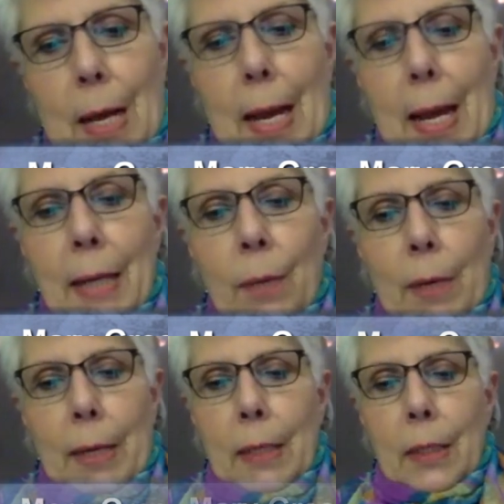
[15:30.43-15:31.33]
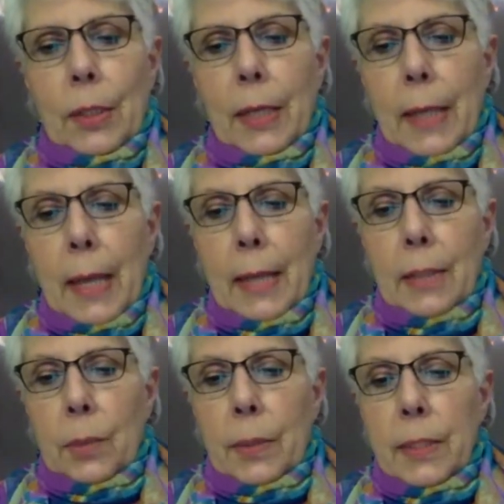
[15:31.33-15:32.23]
anyway, looking ahead,
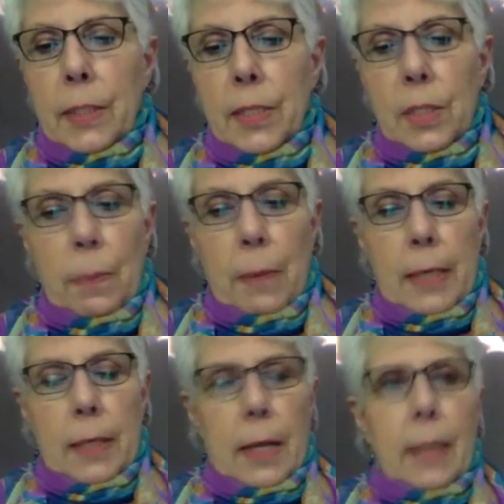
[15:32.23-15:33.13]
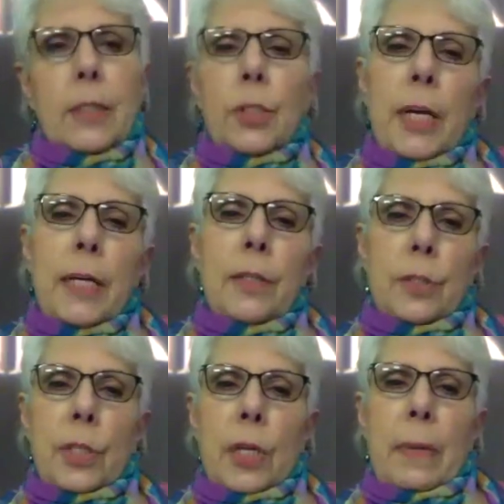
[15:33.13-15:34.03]
do you anticipate any
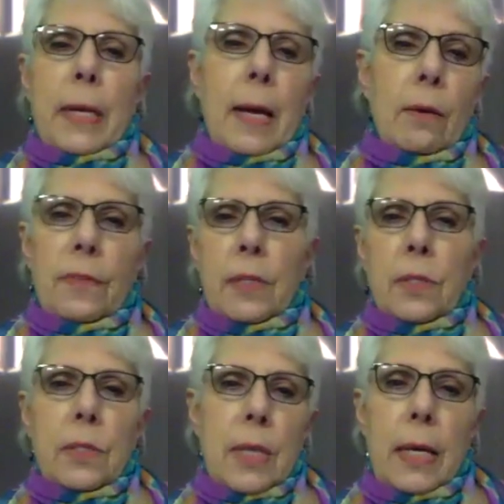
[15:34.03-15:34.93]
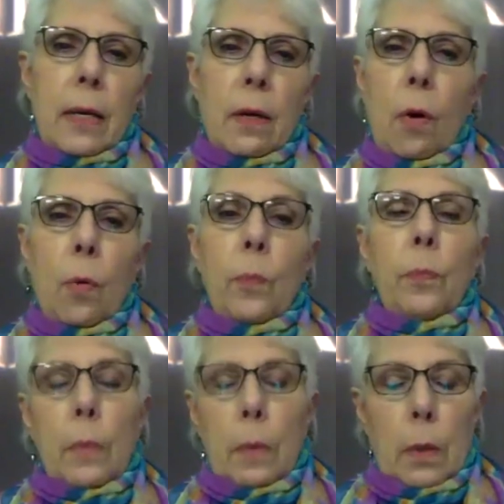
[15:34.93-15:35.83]
changes coming out of this stay-at-home
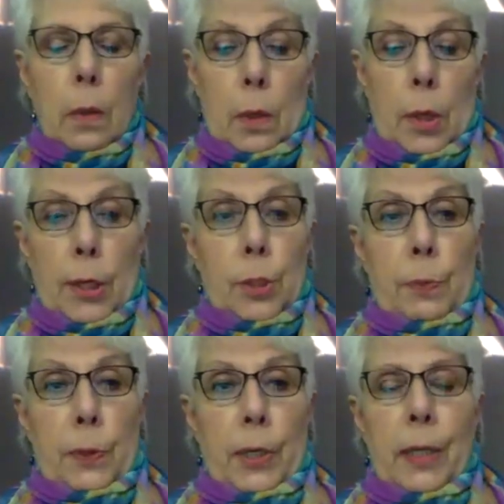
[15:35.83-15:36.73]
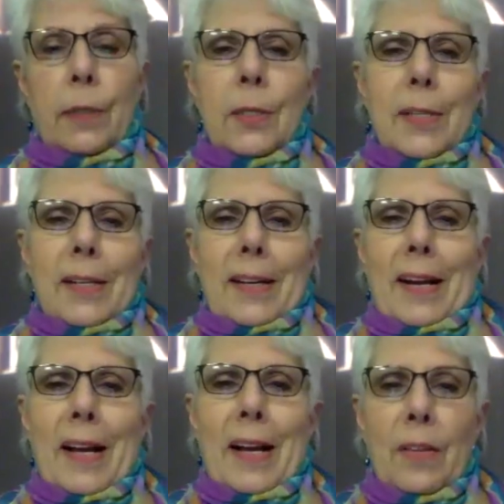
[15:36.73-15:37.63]
experience
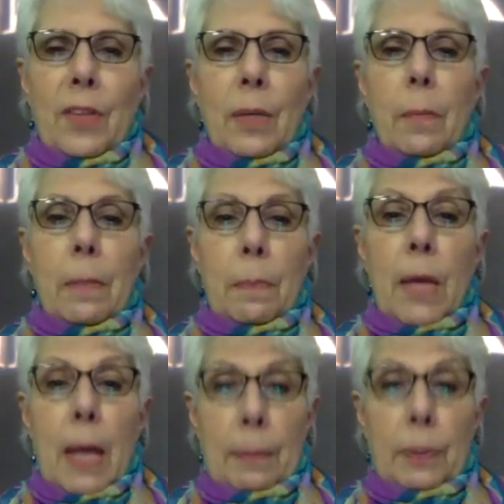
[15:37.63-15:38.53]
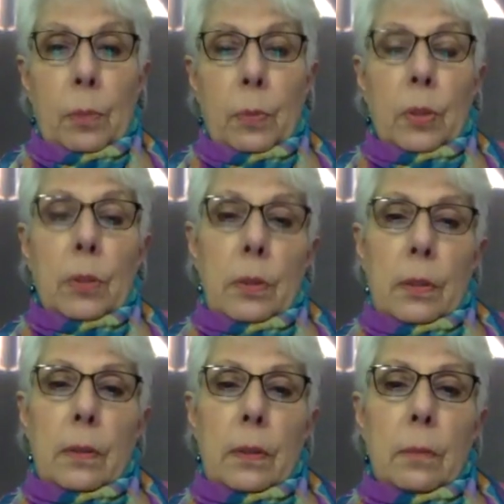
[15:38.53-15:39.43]
that might be applicable
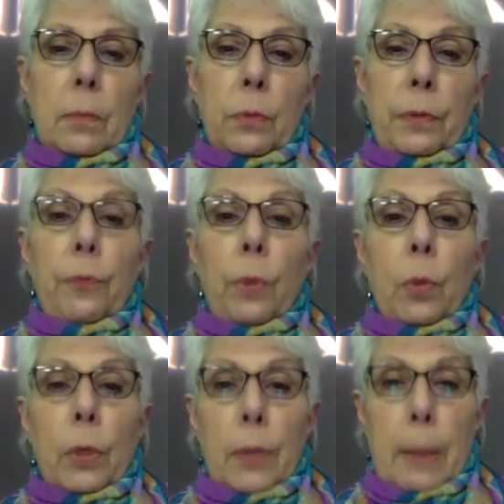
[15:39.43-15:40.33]
moving forward?